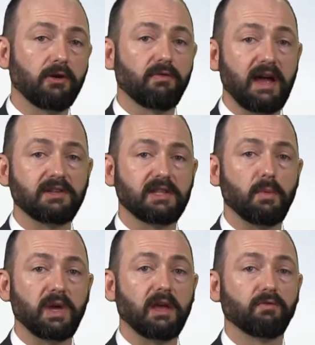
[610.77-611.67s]
range that
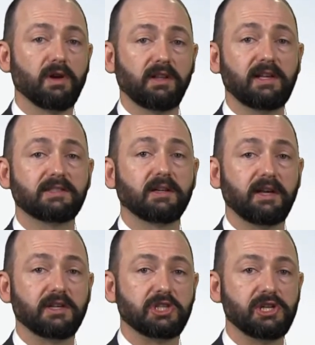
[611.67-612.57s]
we can realistically
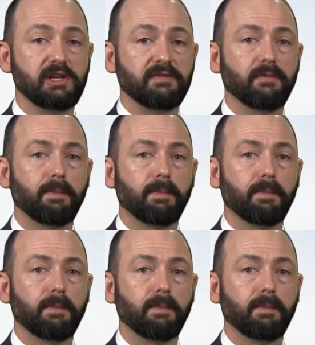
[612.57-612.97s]
achieve.